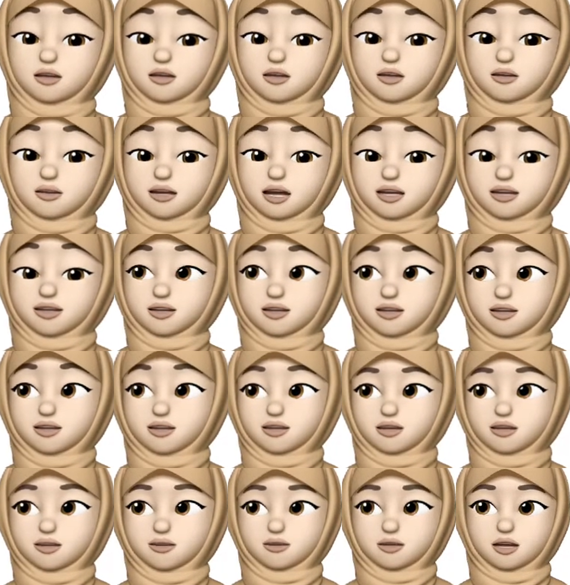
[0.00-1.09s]
The muscular
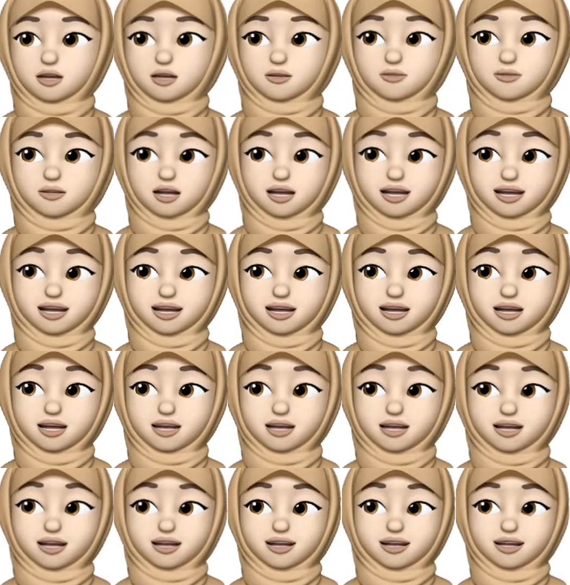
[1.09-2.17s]
tunica media
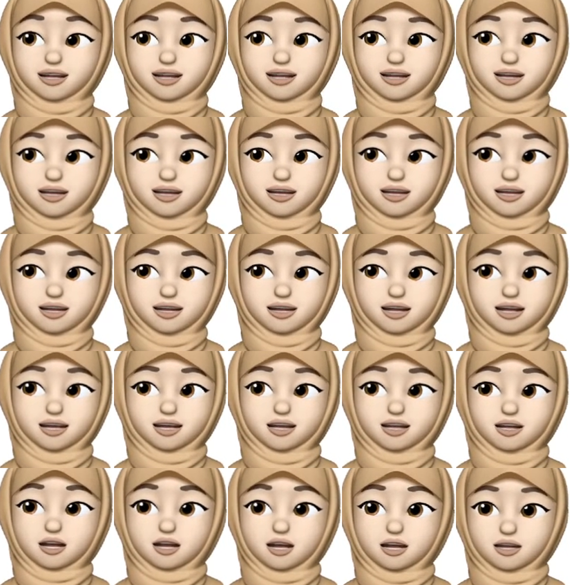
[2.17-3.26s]
is thinner than
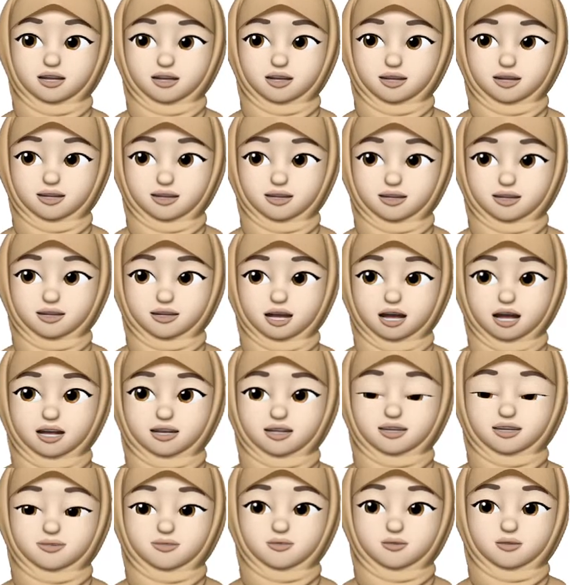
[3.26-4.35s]
in arteries, and
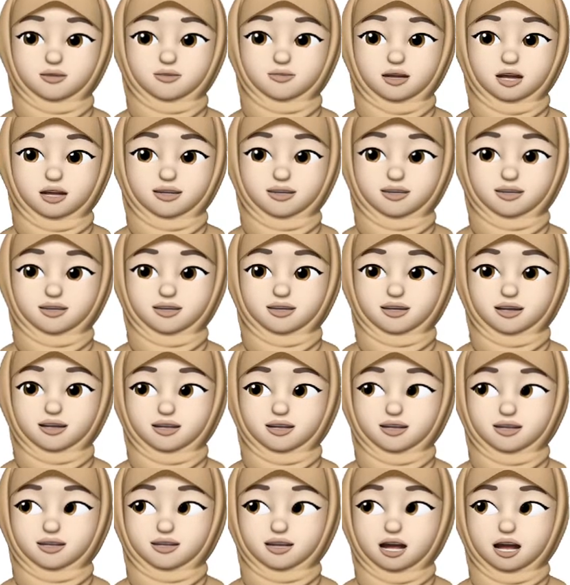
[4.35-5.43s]
smooth muscle
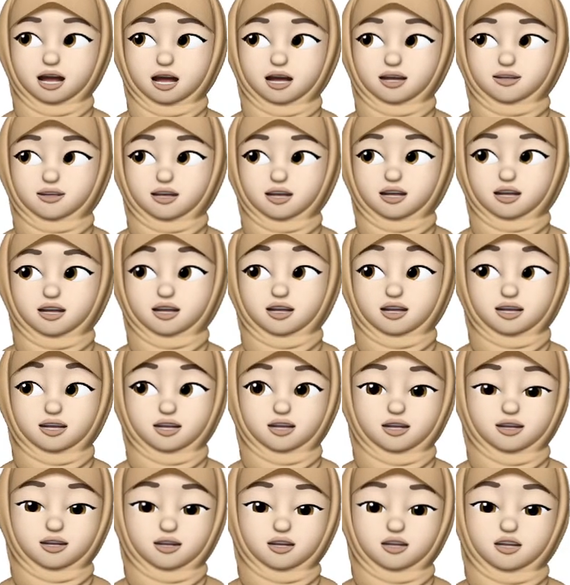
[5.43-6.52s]
cells have an
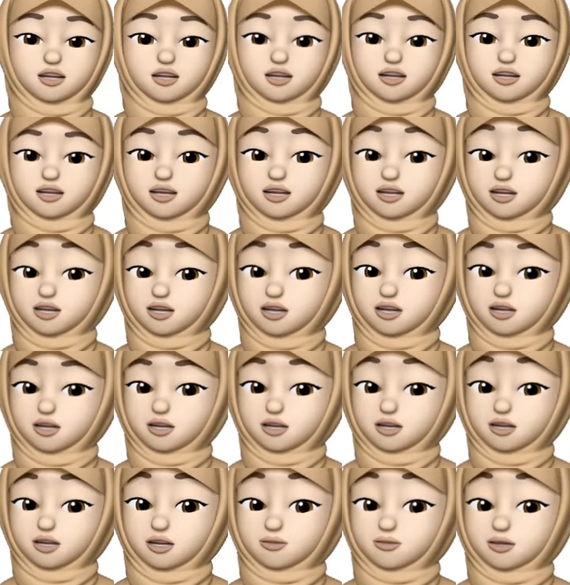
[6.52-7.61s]
irregular
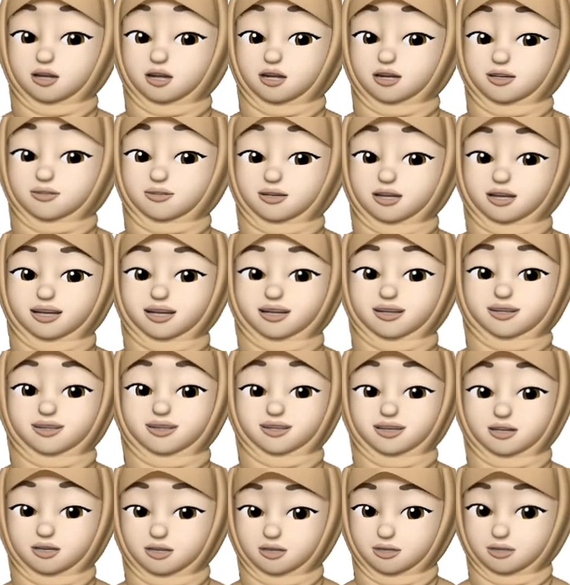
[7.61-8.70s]
orientation, approximately
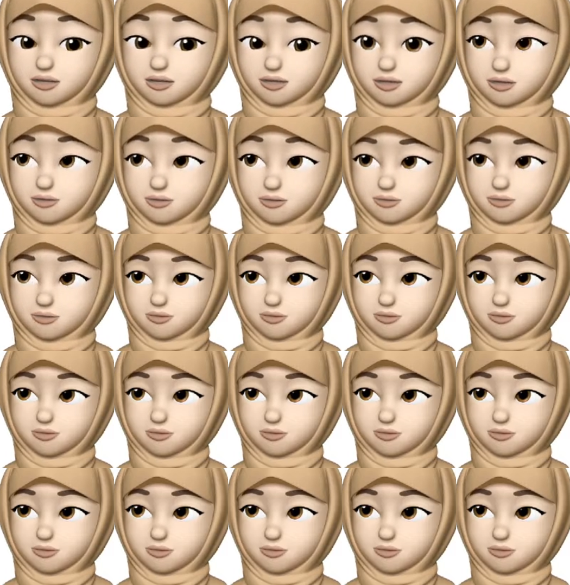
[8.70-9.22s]
circular.